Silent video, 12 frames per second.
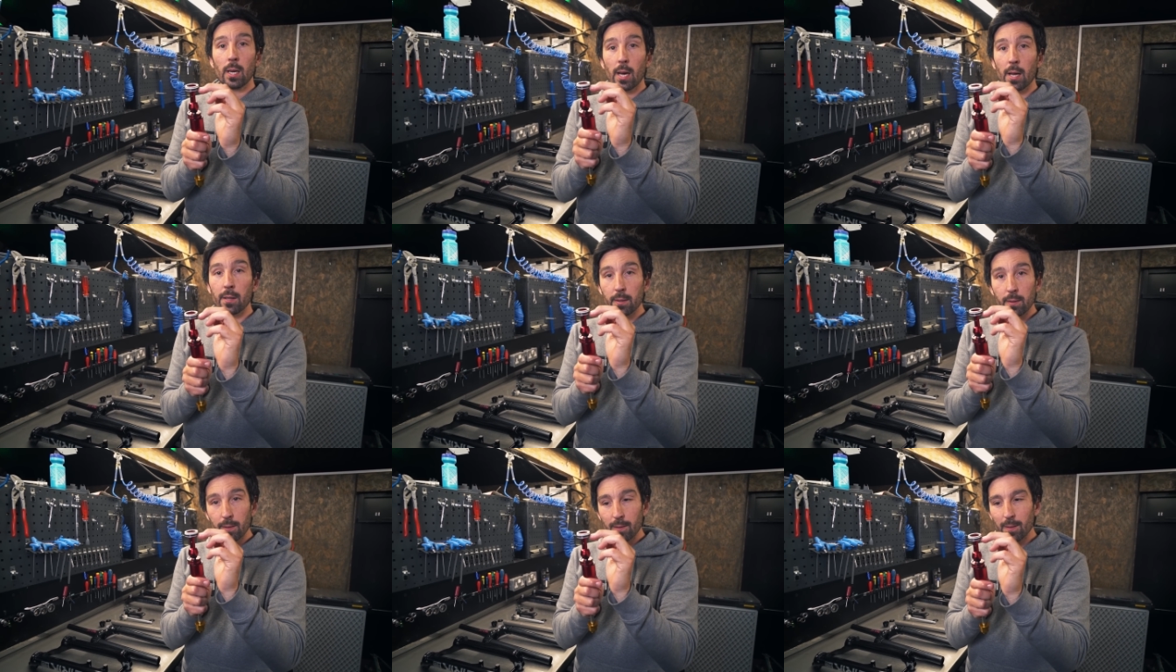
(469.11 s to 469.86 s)
and
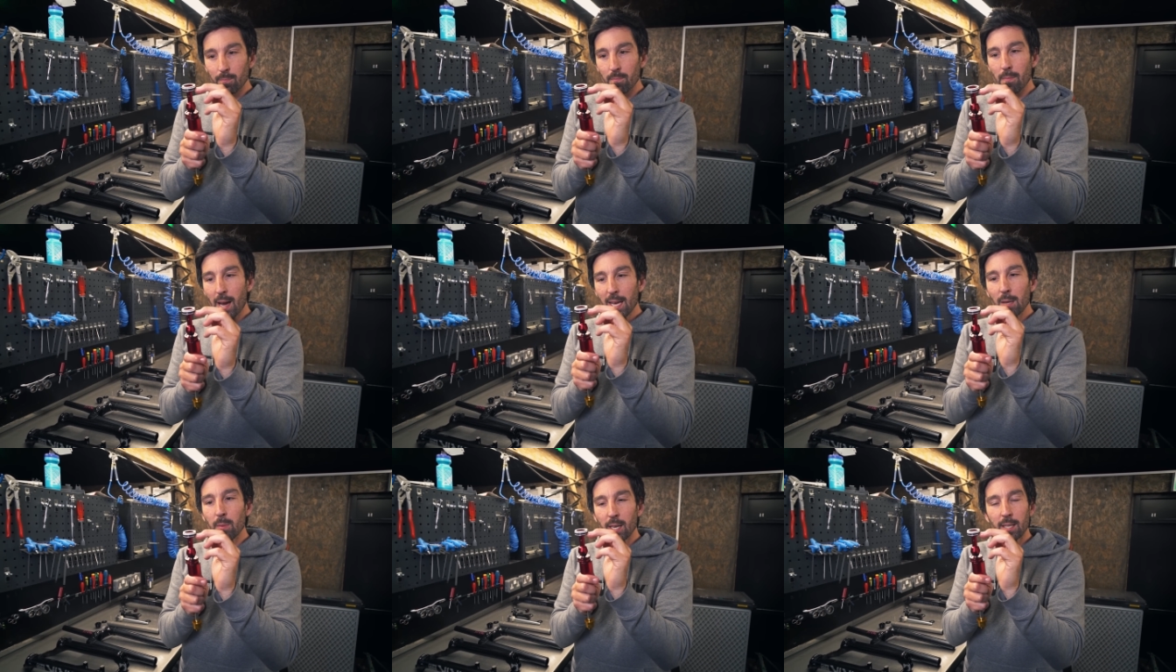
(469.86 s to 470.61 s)

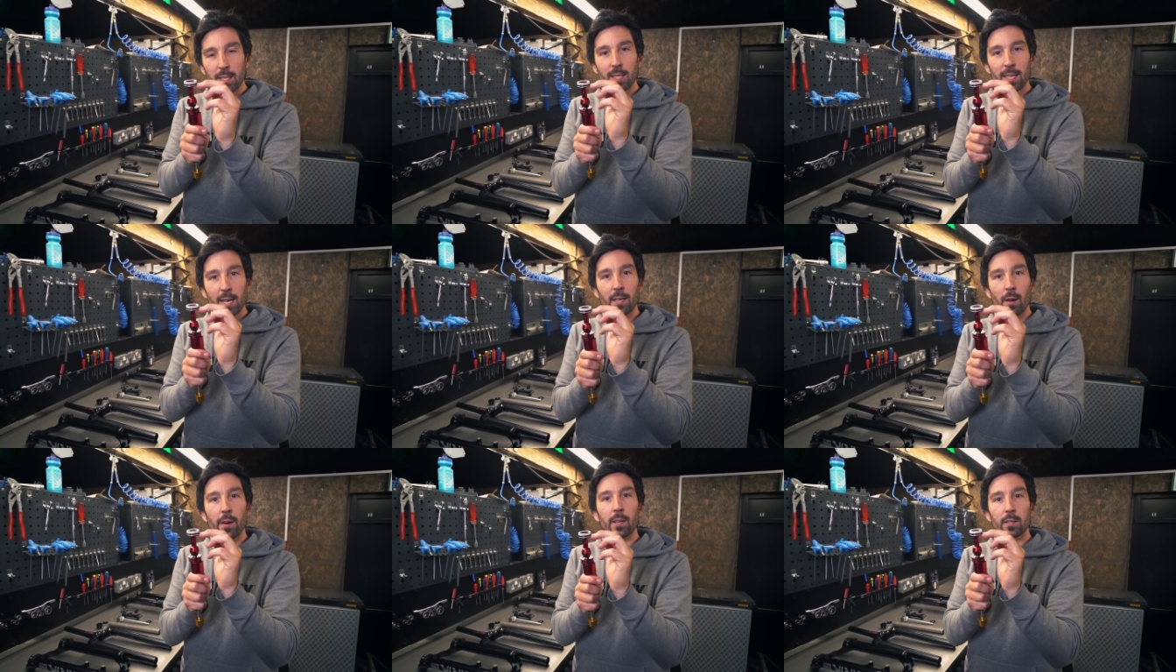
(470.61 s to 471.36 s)
maybe it doesn't get
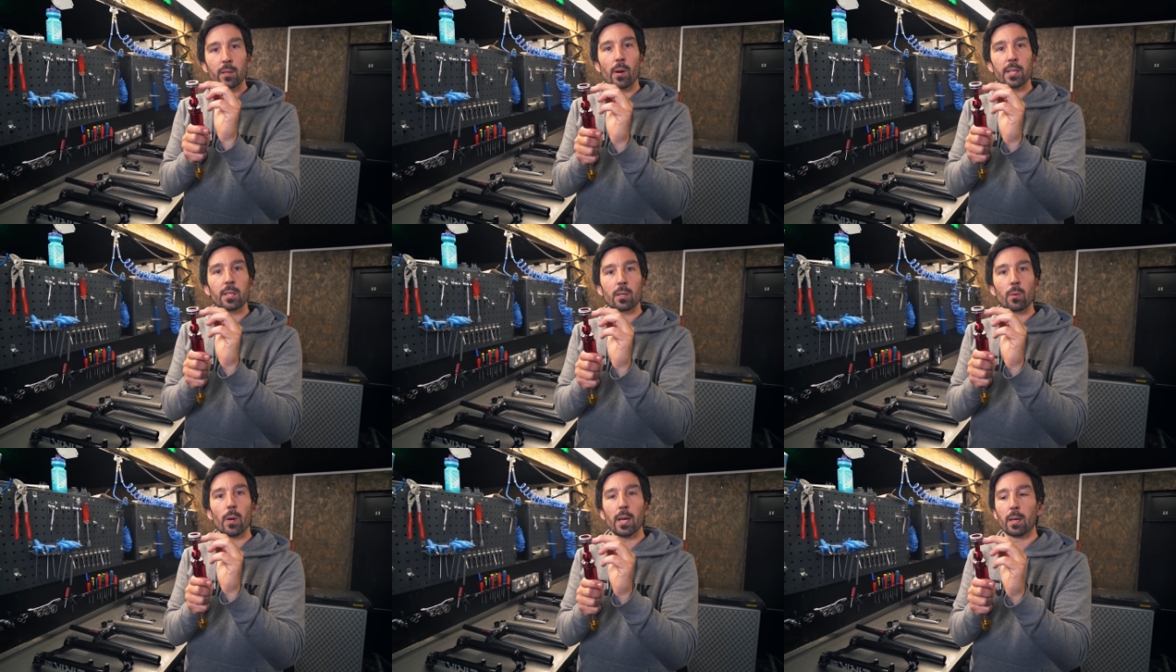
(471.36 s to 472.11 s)
going quite so
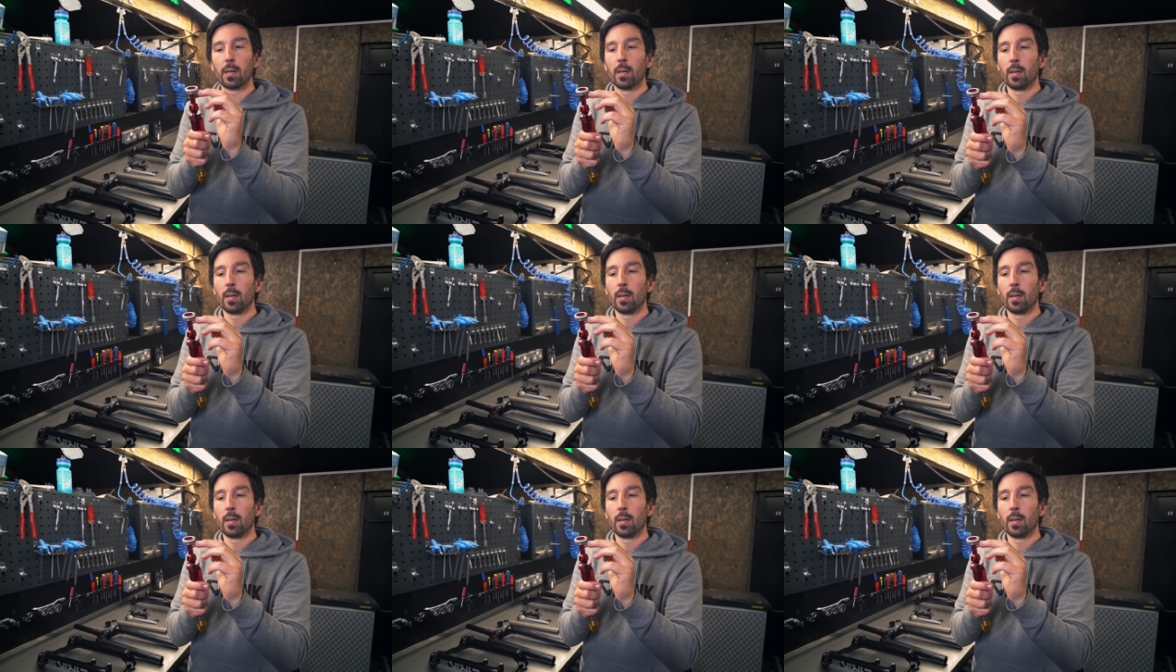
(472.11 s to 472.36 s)
quick.